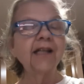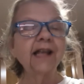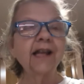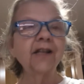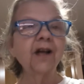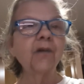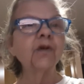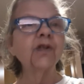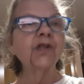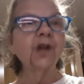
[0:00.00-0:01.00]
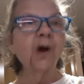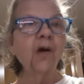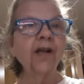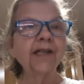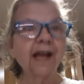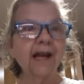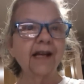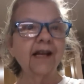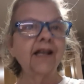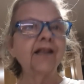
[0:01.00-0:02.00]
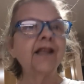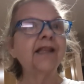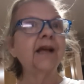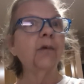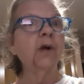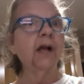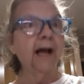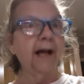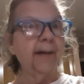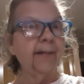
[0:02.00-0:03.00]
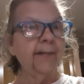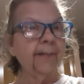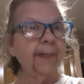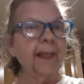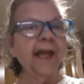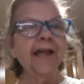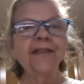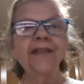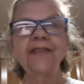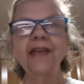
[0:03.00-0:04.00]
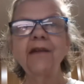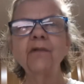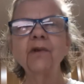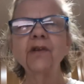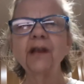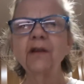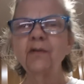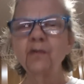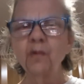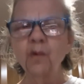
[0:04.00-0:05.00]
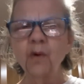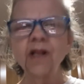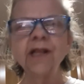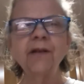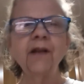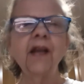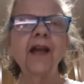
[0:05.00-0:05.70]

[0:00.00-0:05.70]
son-in-law were so excited that they were calm, that they were really